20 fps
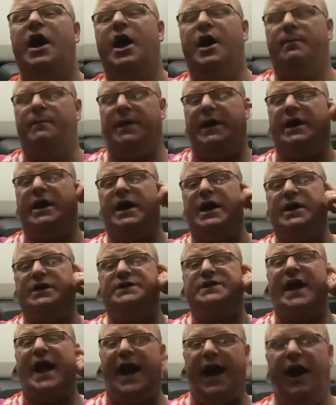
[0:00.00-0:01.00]

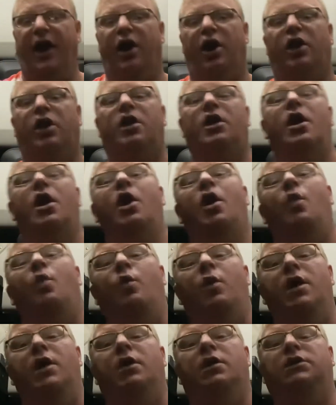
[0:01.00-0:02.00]
because hair
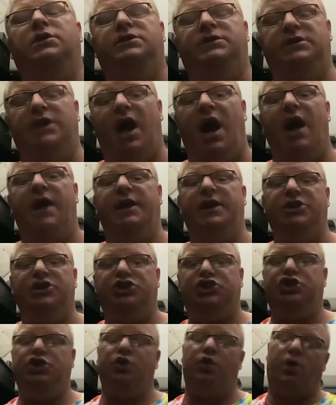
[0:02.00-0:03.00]
will not
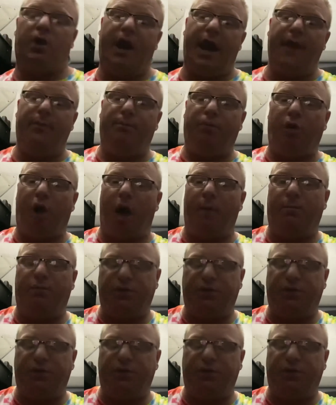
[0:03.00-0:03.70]
ensure a proper